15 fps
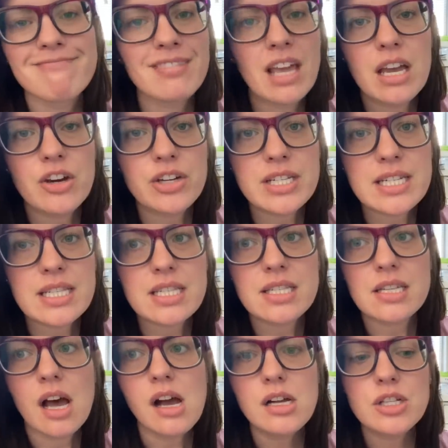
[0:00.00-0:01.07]
I already did the
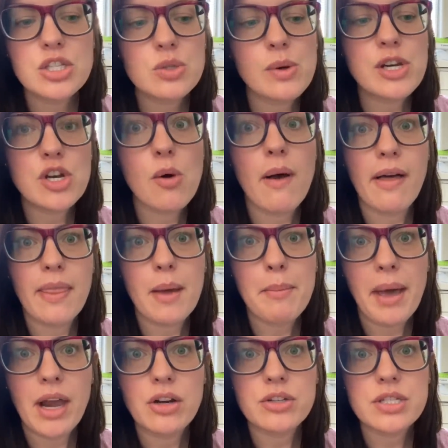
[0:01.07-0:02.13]
socks, so I know how that
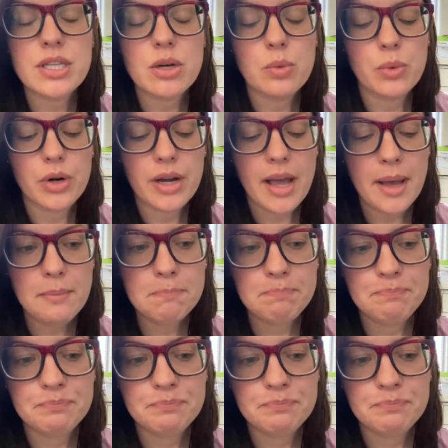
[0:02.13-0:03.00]
pattern's going to work up.